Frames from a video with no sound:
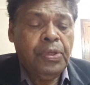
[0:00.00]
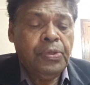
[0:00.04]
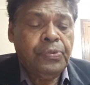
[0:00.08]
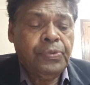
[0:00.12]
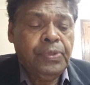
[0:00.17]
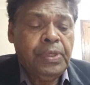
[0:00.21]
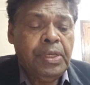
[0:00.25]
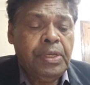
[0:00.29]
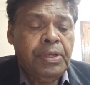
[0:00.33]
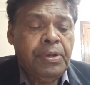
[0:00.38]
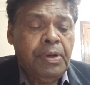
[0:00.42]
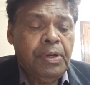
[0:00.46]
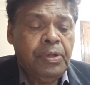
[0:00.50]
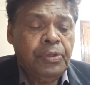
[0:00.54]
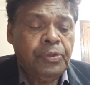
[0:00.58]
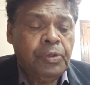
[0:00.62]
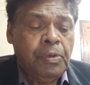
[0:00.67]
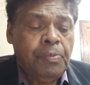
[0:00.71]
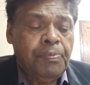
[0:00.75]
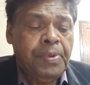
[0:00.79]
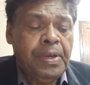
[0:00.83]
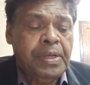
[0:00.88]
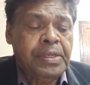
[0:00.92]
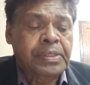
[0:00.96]
sequence
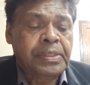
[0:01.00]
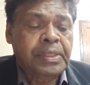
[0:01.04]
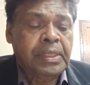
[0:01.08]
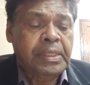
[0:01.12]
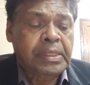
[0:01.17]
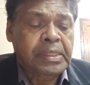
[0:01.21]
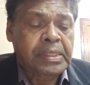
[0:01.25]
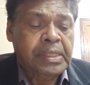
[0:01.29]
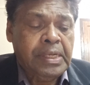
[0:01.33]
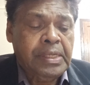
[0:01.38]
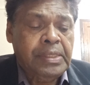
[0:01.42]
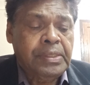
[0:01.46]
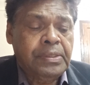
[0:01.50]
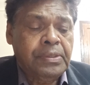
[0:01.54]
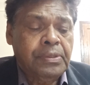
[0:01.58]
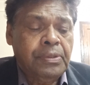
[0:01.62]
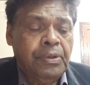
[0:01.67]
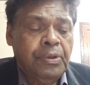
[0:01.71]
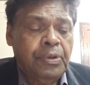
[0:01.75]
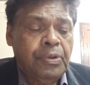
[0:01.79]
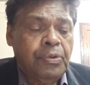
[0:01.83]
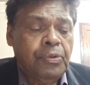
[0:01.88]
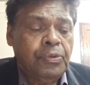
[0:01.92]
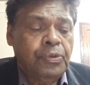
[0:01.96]
of instructions
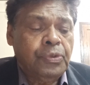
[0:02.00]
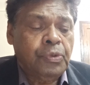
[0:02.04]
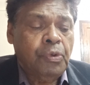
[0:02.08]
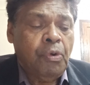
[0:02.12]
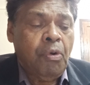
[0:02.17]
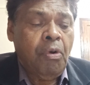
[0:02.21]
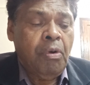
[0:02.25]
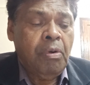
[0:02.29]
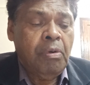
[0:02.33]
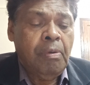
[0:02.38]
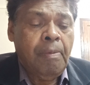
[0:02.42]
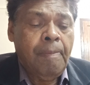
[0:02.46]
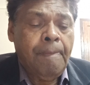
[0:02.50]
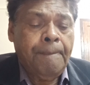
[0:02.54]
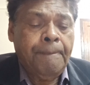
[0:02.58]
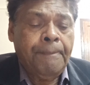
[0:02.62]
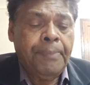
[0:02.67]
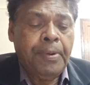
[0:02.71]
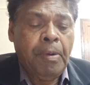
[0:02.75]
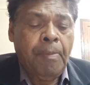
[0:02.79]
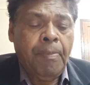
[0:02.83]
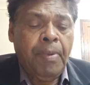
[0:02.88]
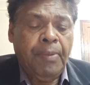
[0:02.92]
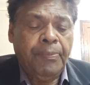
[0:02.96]
to solve
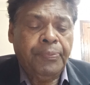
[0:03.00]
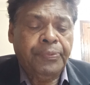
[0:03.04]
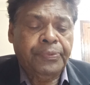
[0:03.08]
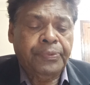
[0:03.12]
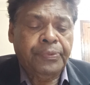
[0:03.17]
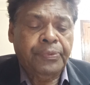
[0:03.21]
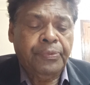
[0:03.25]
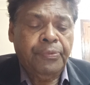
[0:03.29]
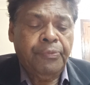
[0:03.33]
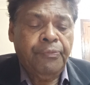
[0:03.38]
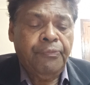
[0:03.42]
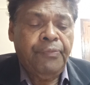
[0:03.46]
problems